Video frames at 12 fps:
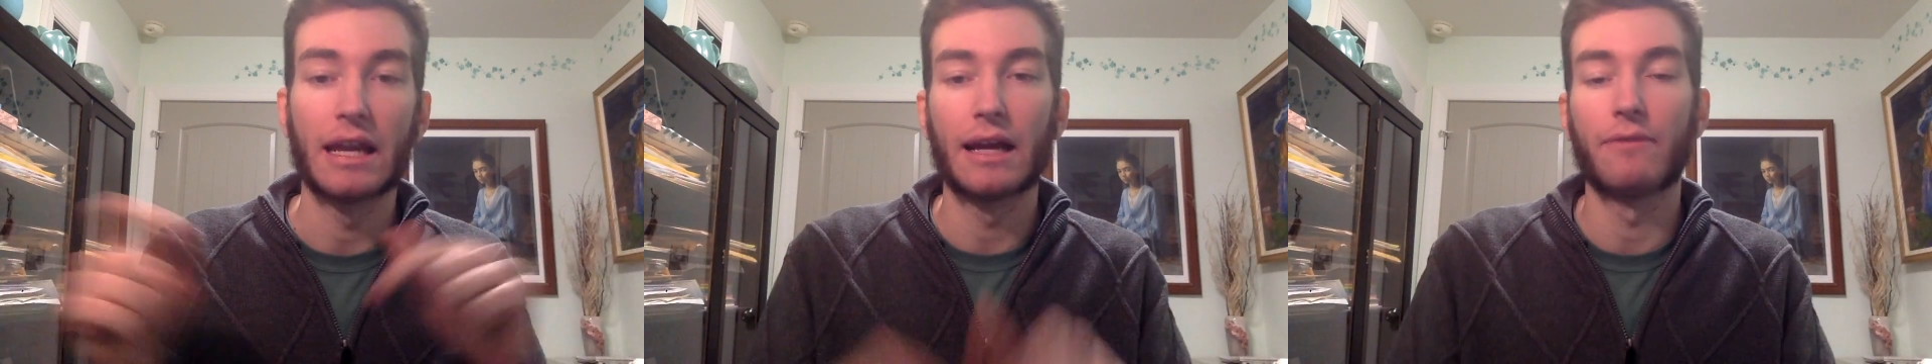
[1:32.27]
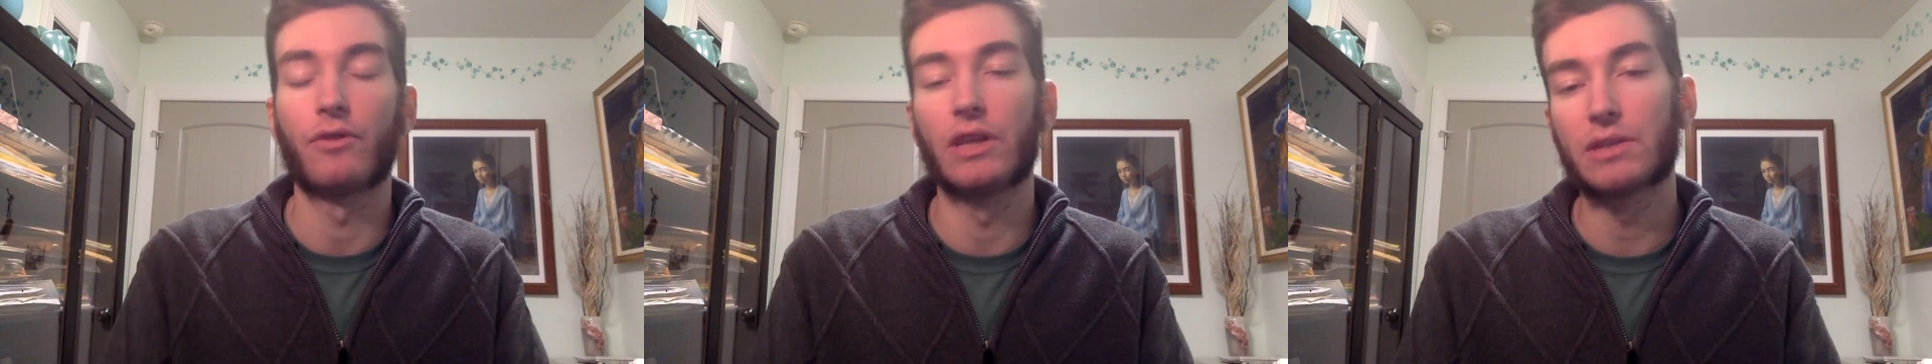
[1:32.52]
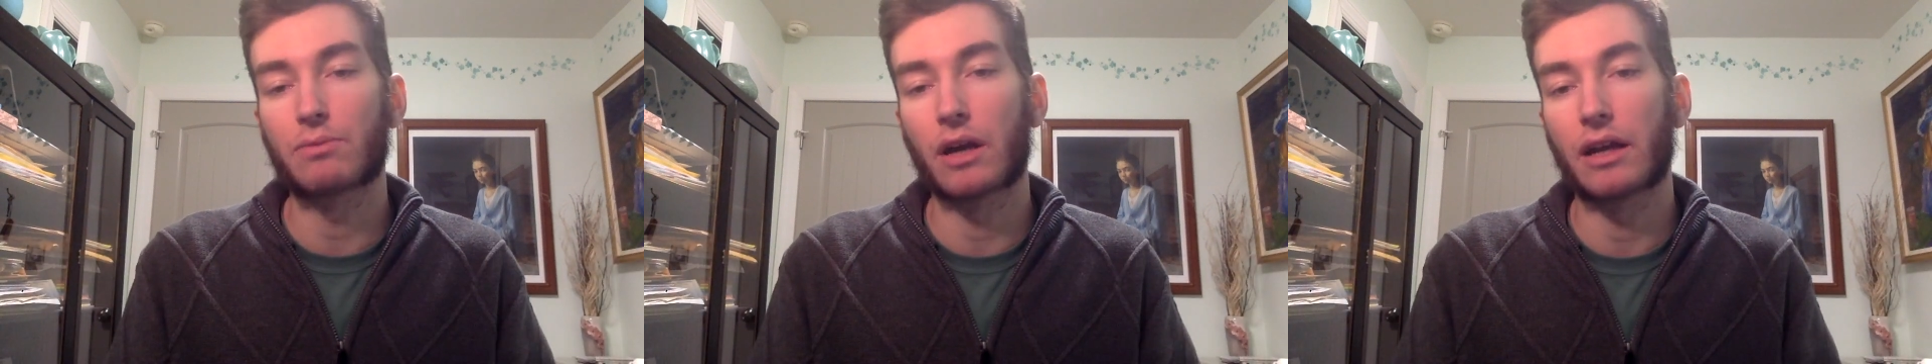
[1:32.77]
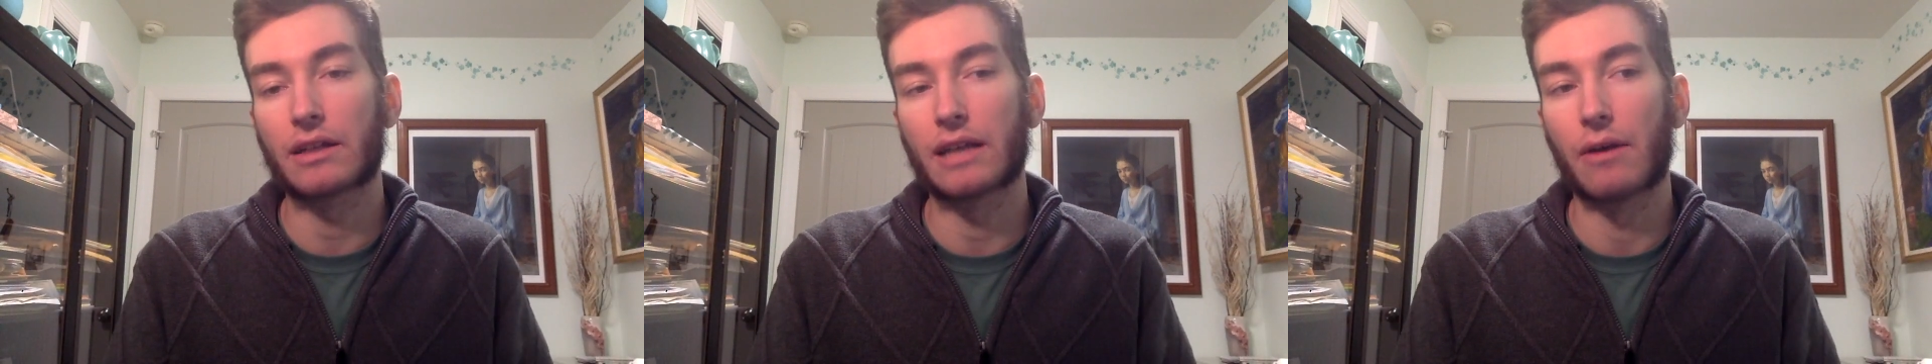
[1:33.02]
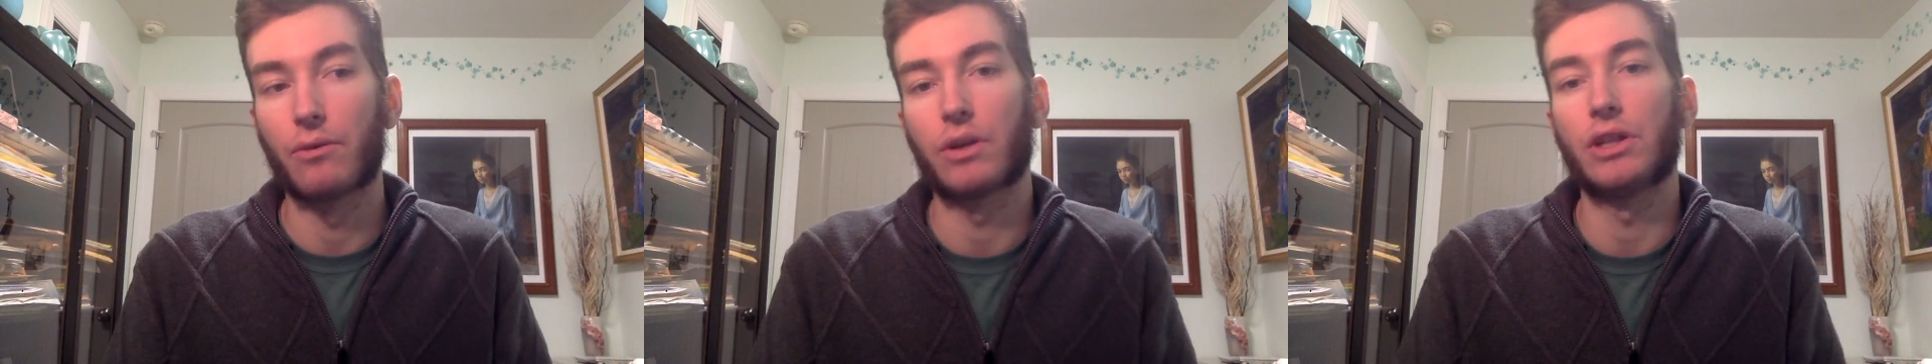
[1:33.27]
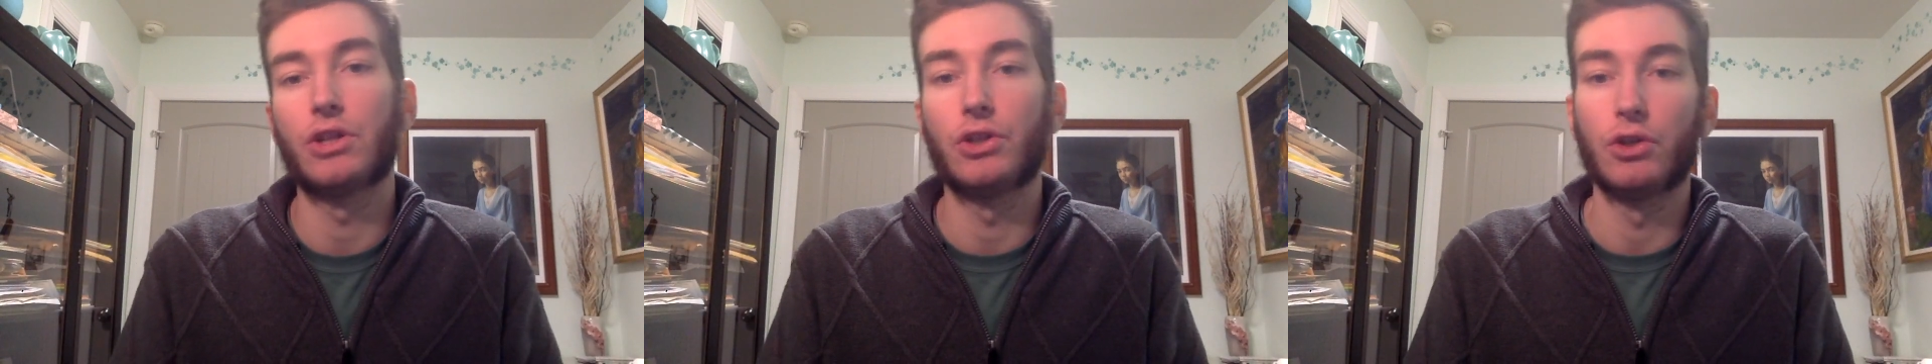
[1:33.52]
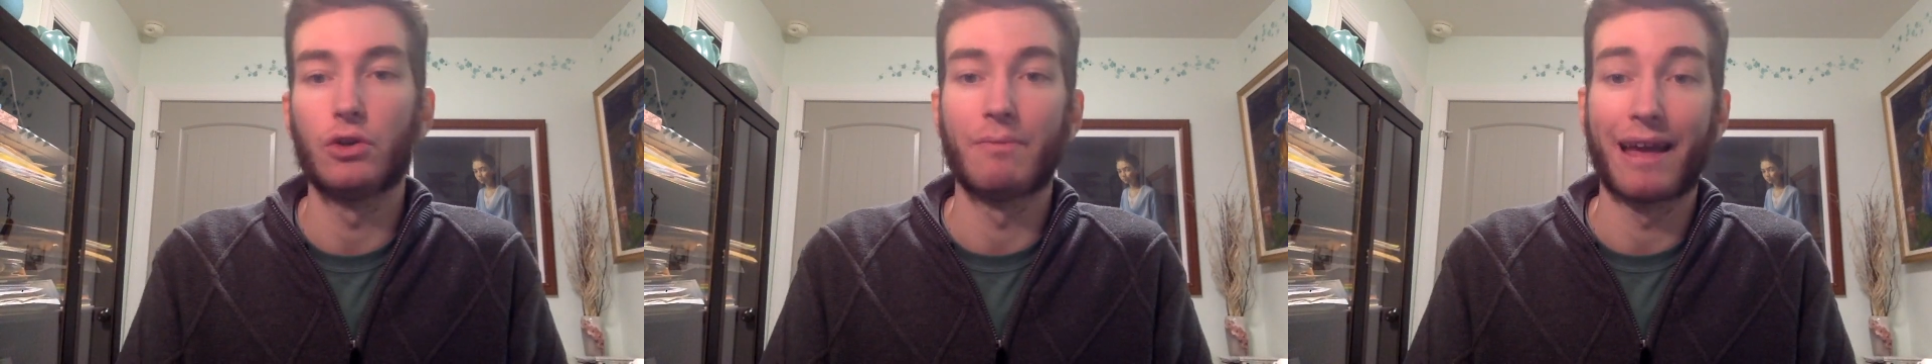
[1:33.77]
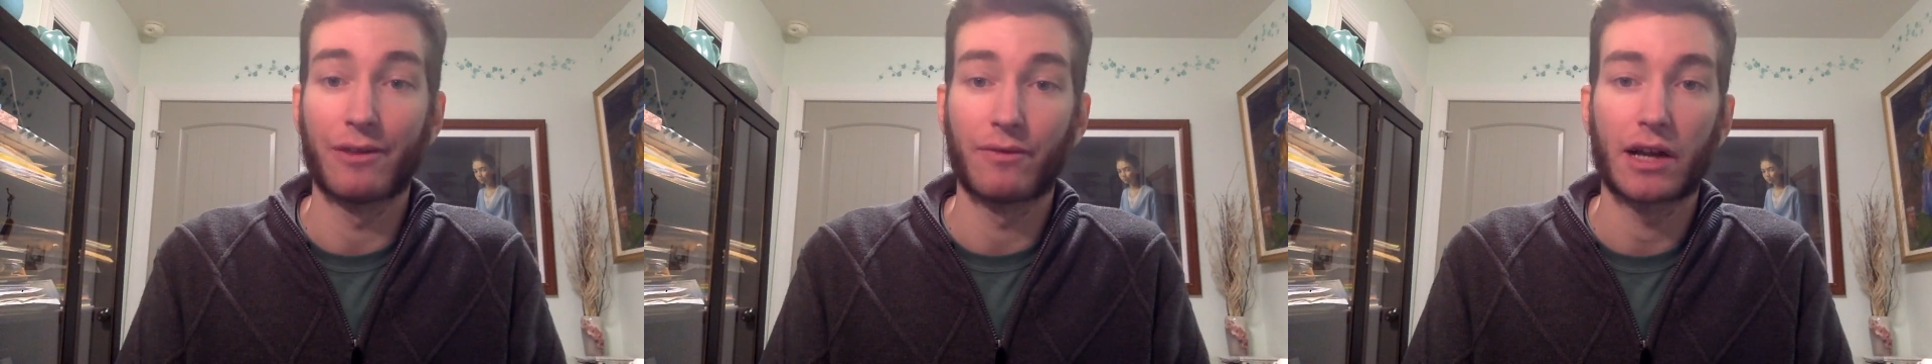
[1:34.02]
And I, for this product, I wanted to do
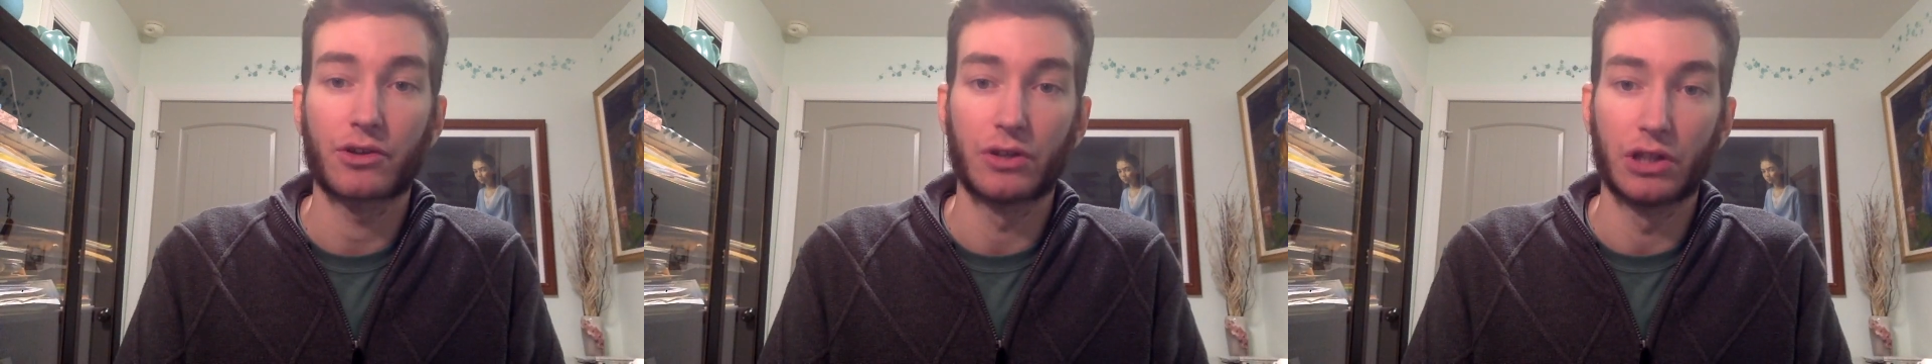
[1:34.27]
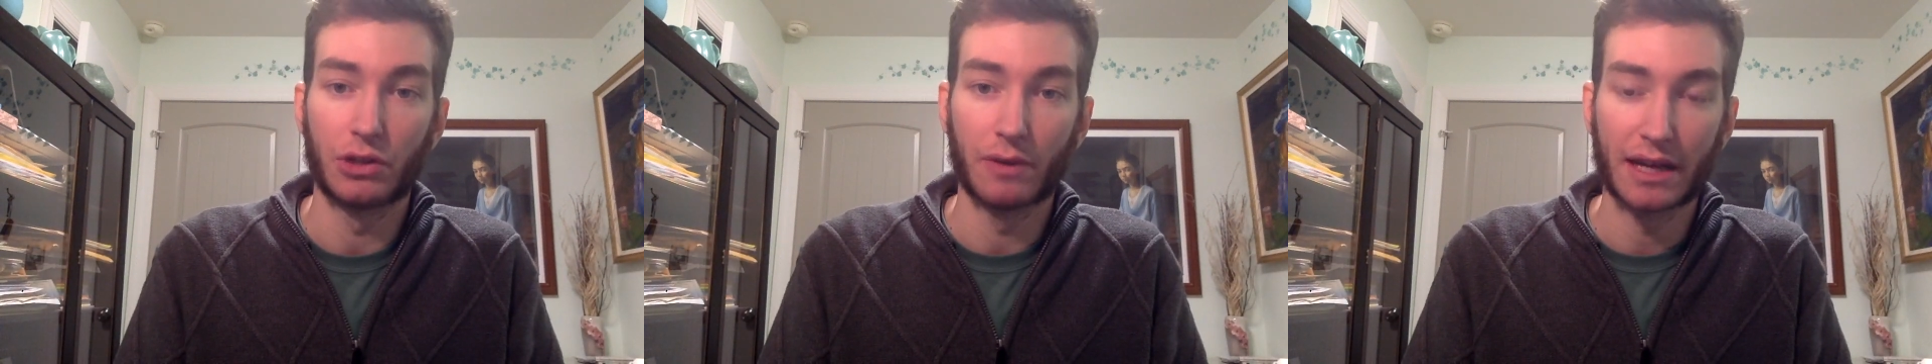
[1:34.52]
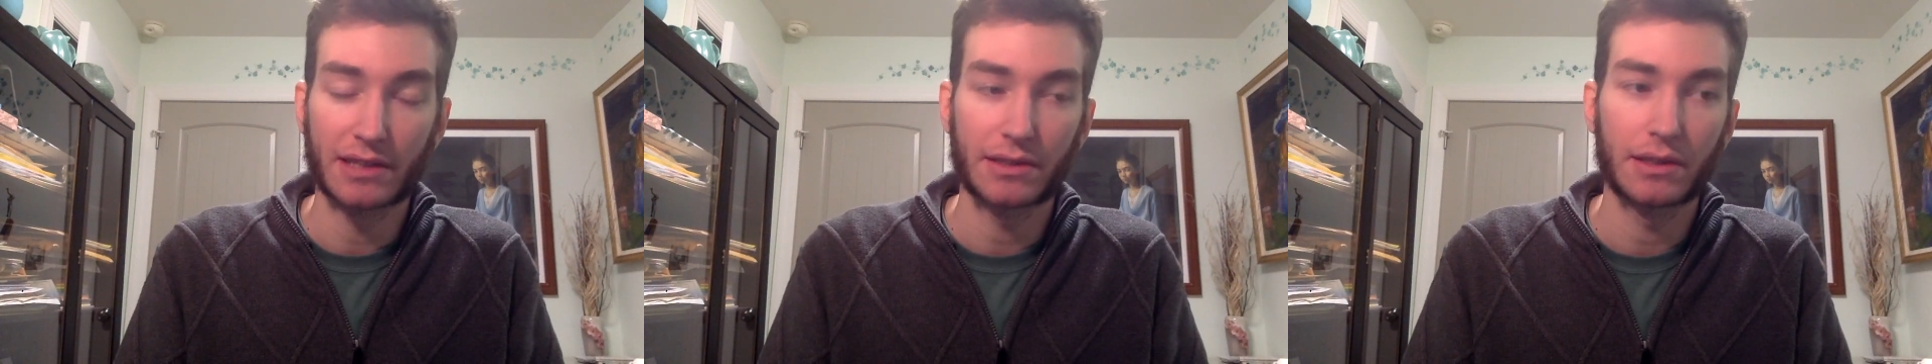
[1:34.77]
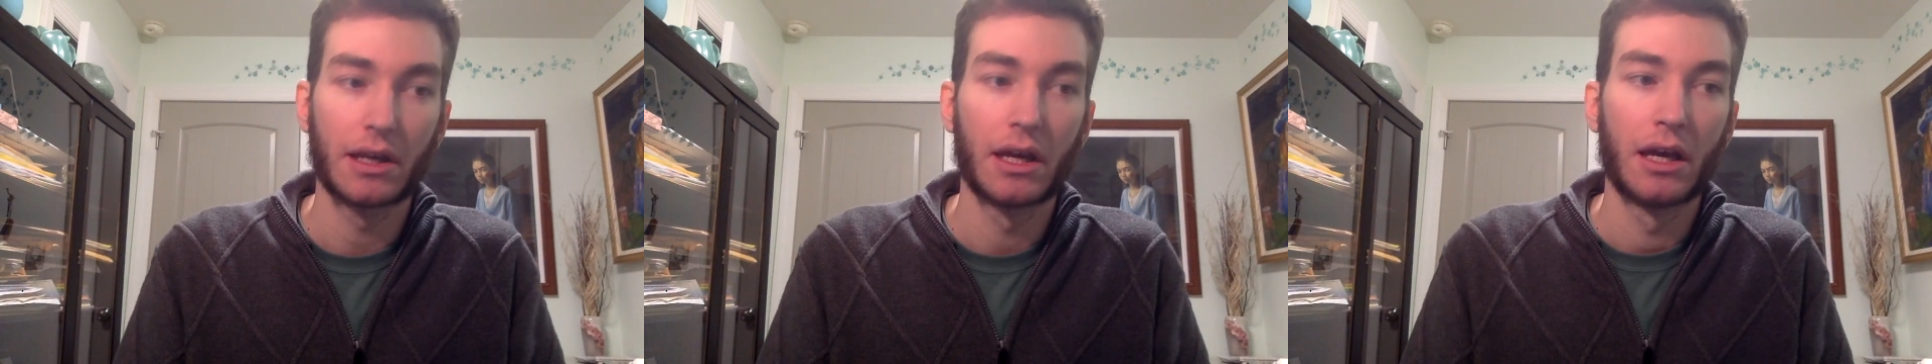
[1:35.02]
manufacturing in the US